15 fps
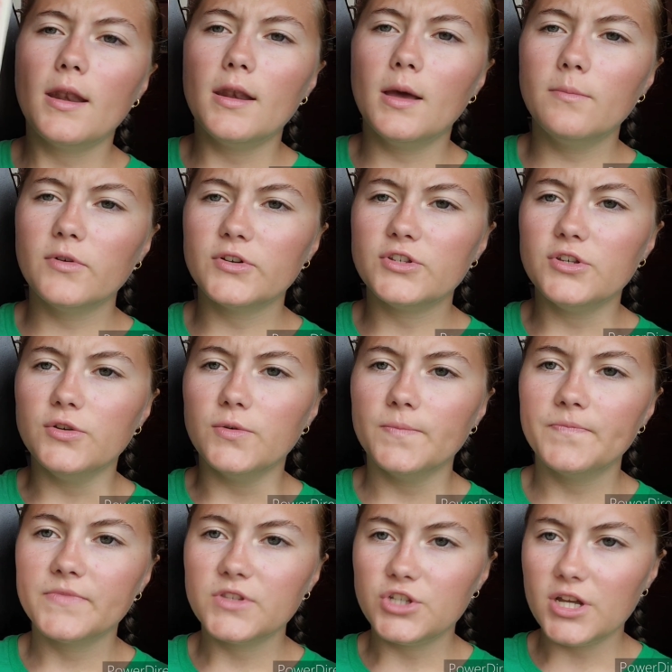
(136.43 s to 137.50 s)
number two,
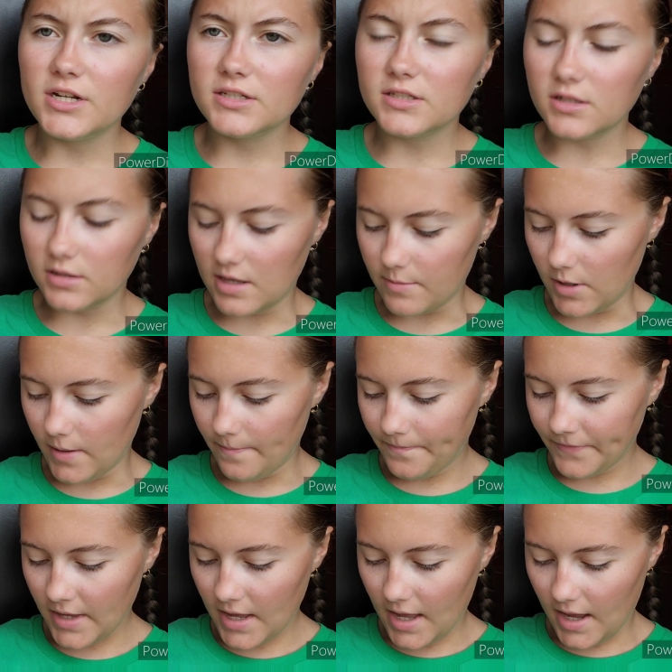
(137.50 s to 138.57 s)
Jenna's Dilemma.
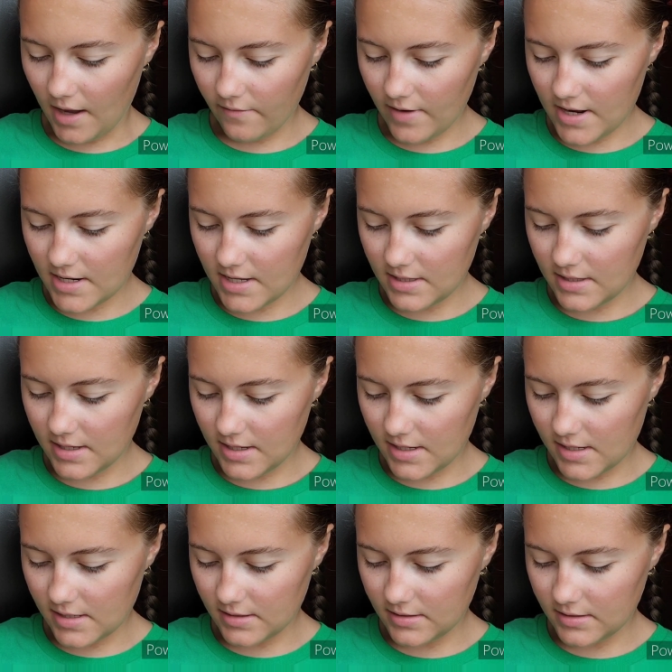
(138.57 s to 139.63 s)
I rated
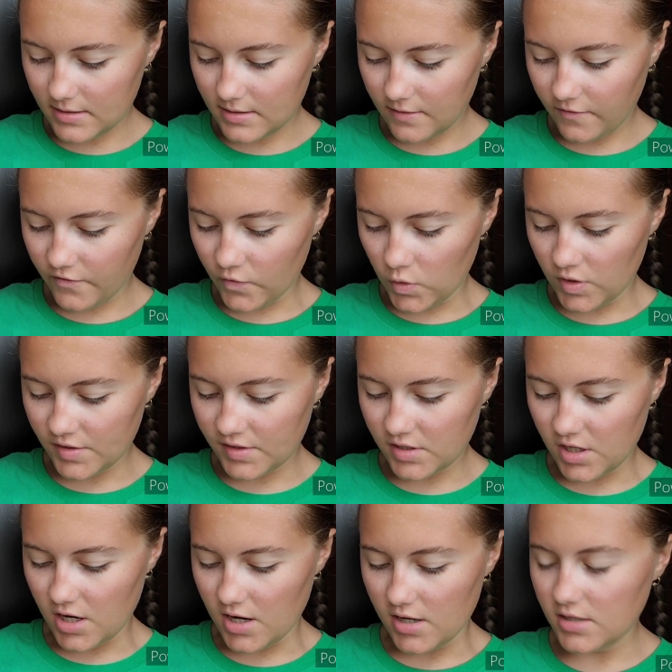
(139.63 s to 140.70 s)
this four
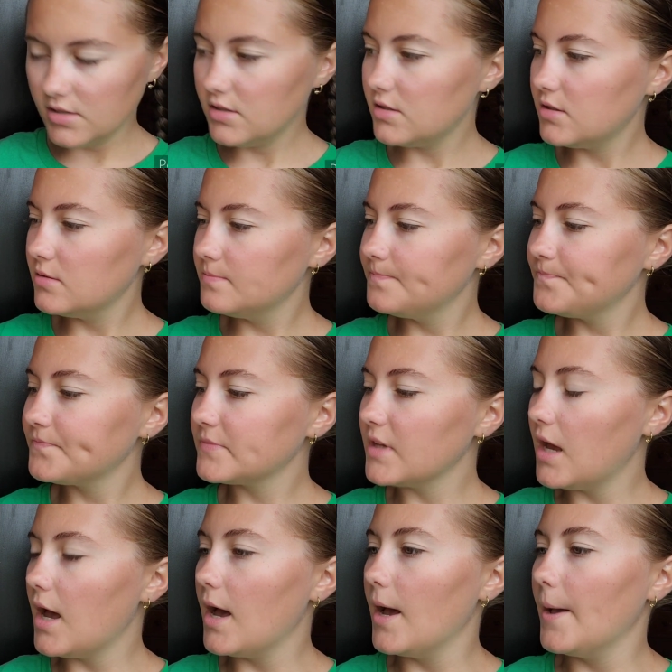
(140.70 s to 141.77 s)
stars.
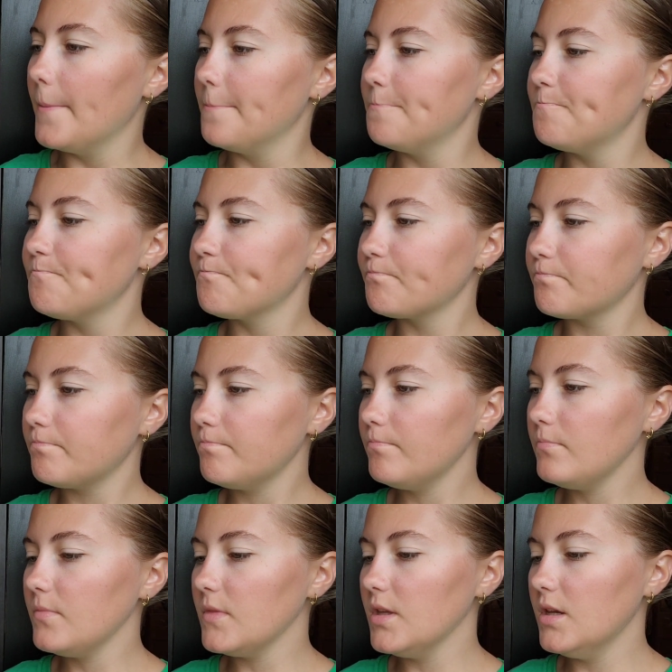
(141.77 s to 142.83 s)
Um,
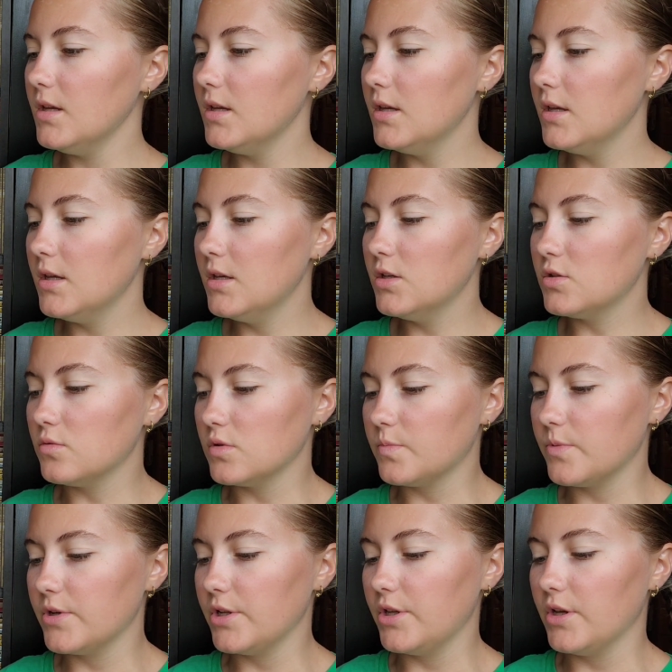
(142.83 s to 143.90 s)
this was
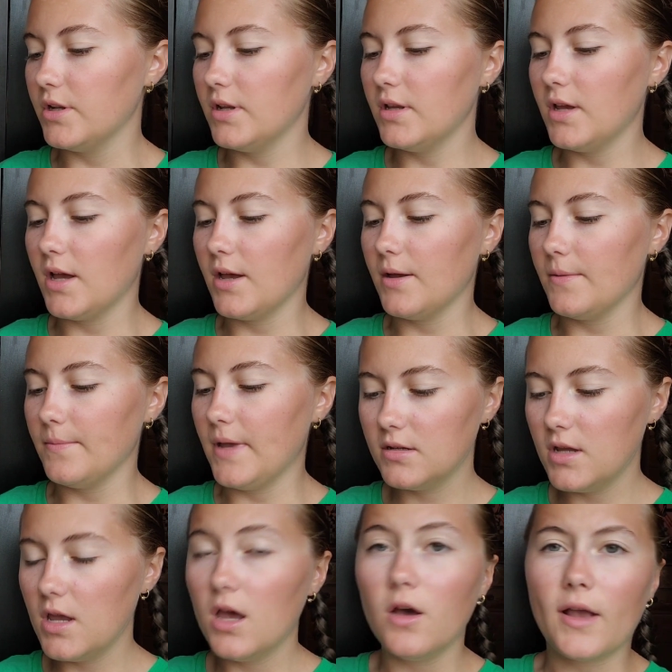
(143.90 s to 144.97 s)
pretty good. Um,
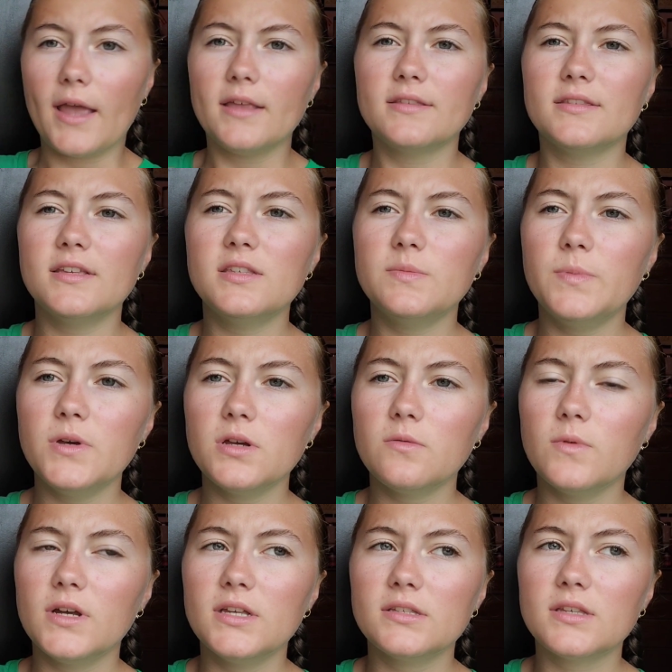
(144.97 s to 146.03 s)
okay, this
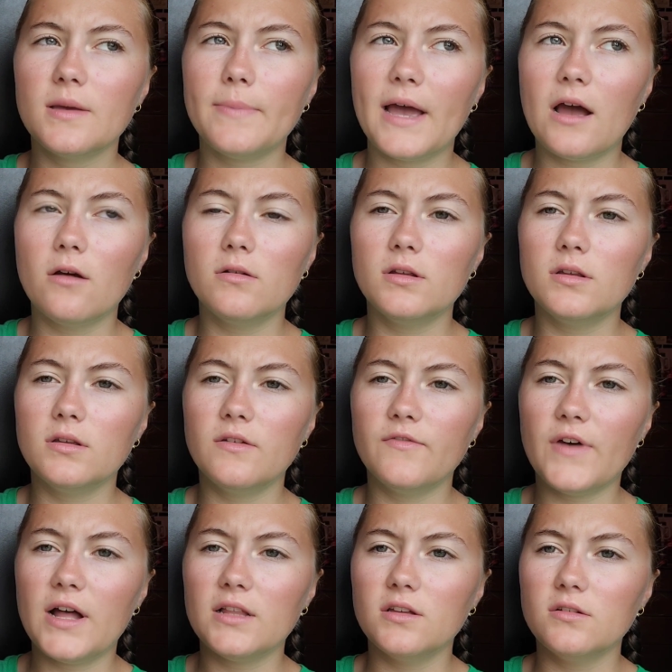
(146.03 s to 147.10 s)
book was about
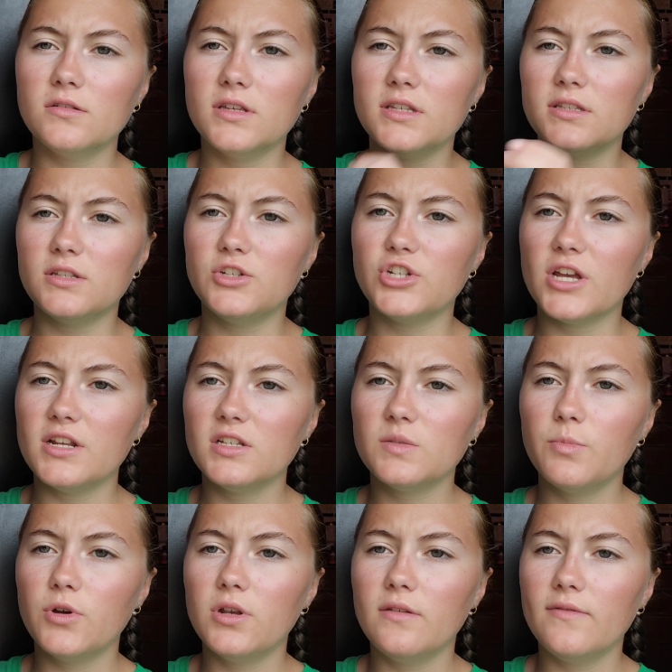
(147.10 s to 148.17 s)
follow is in
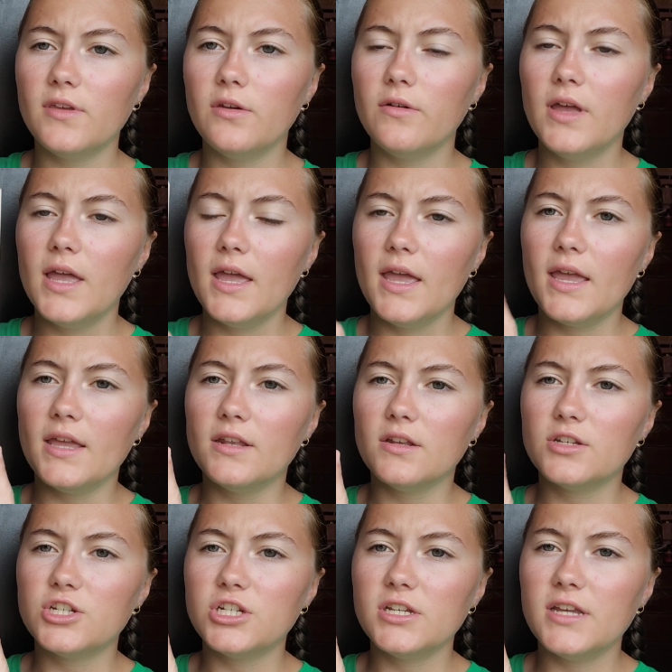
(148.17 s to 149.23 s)
Jenna's point of view,
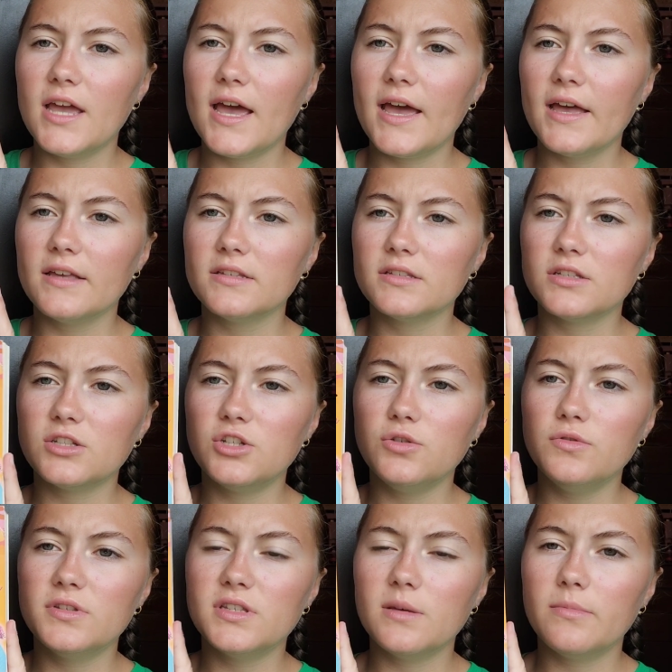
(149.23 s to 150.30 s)
and she has
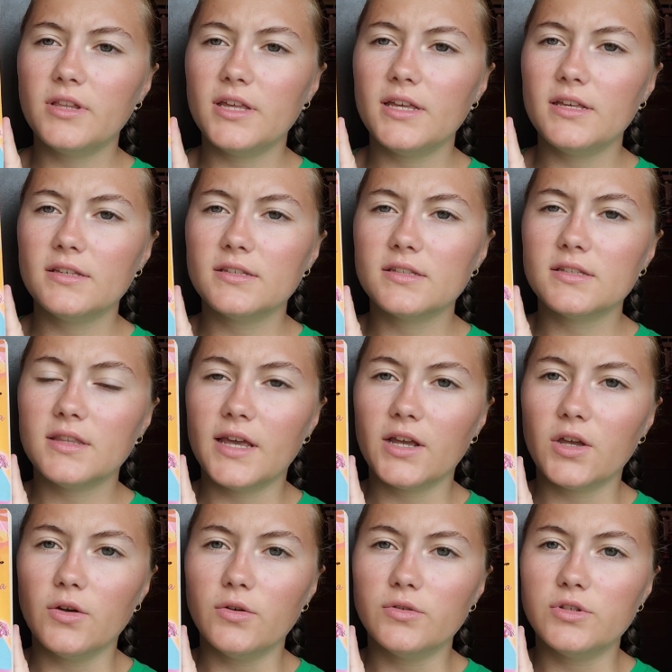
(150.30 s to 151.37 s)
two siblings
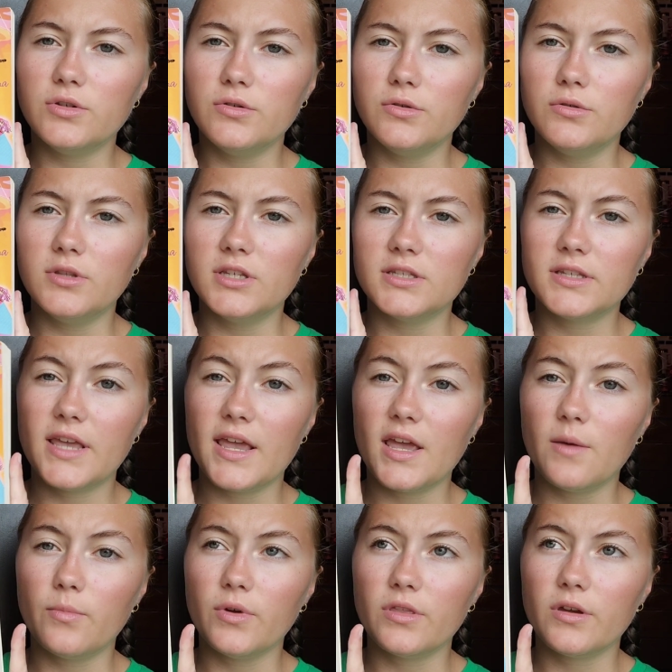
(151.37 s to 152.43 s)
that go to this
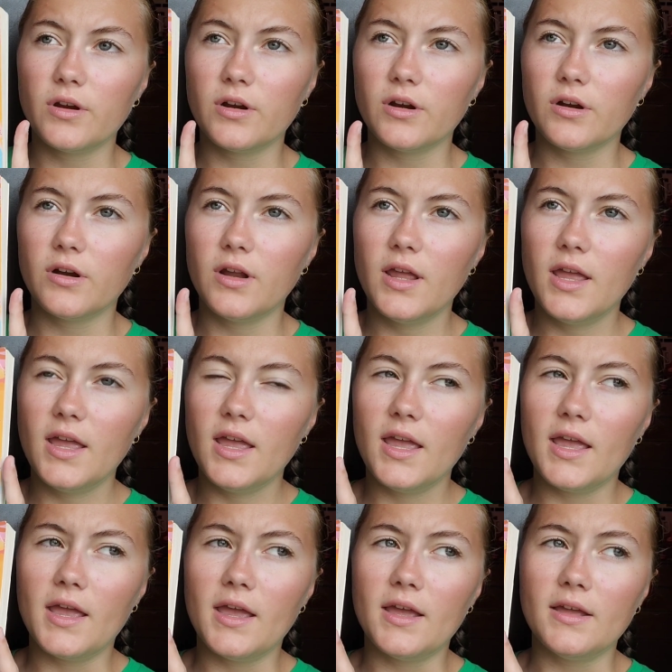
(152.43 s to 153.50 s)
camp with her,
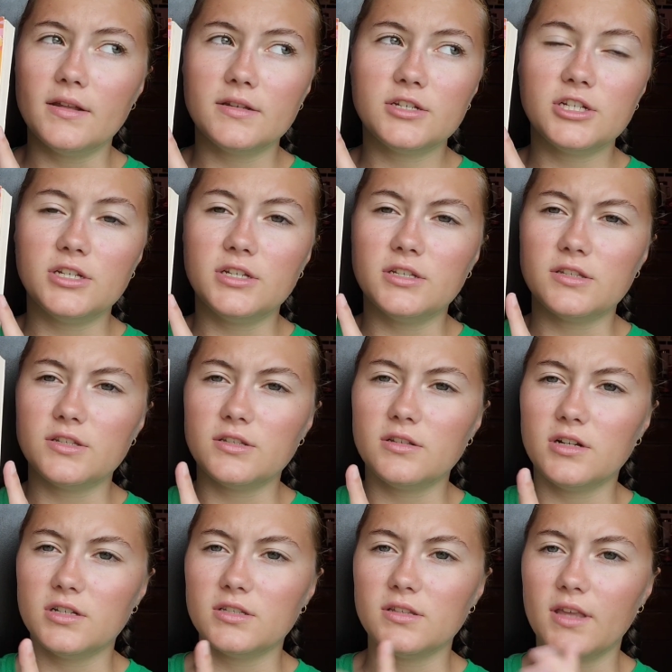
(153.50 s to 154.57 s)
and she's
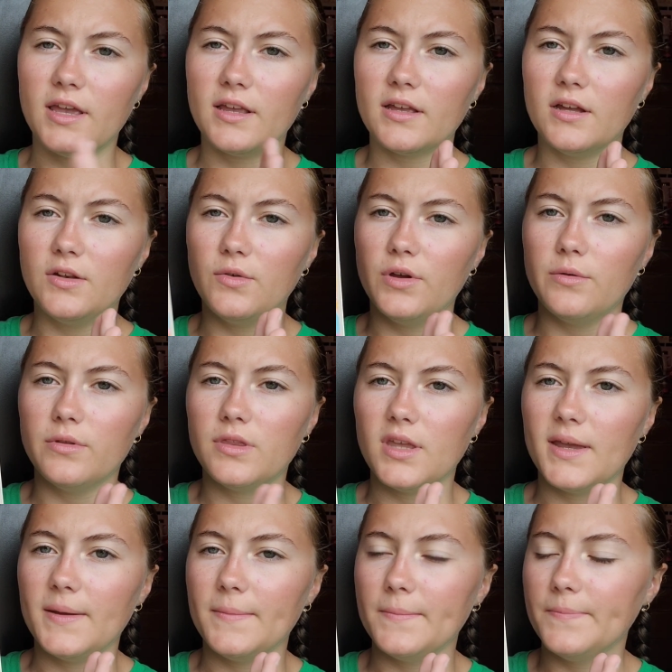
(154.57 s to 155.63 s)
just like annoyed with
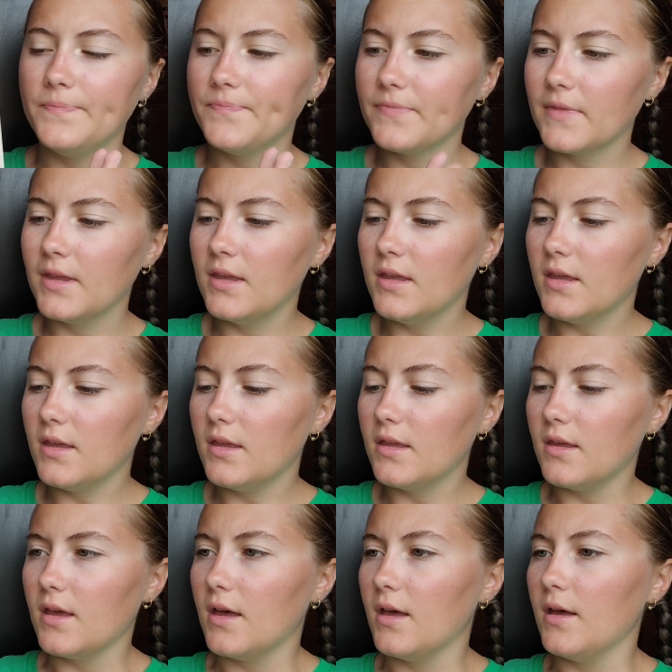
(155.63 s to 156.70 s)
them.
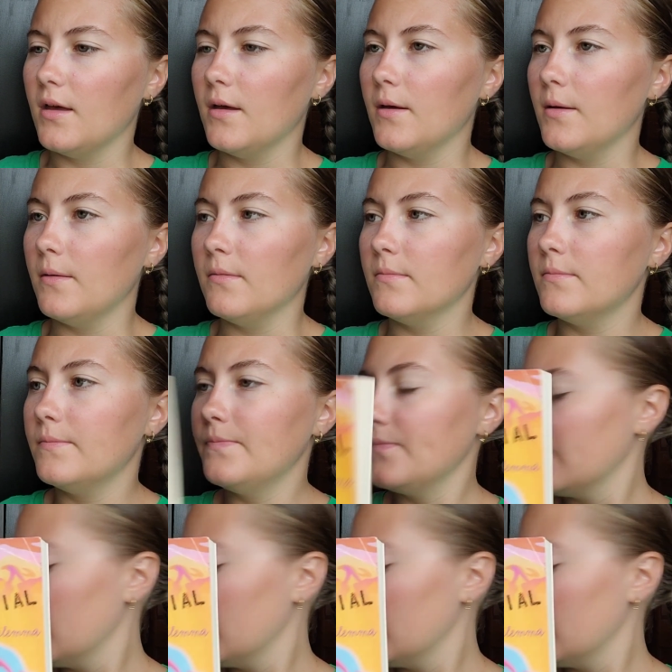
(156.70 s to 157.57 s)
Um,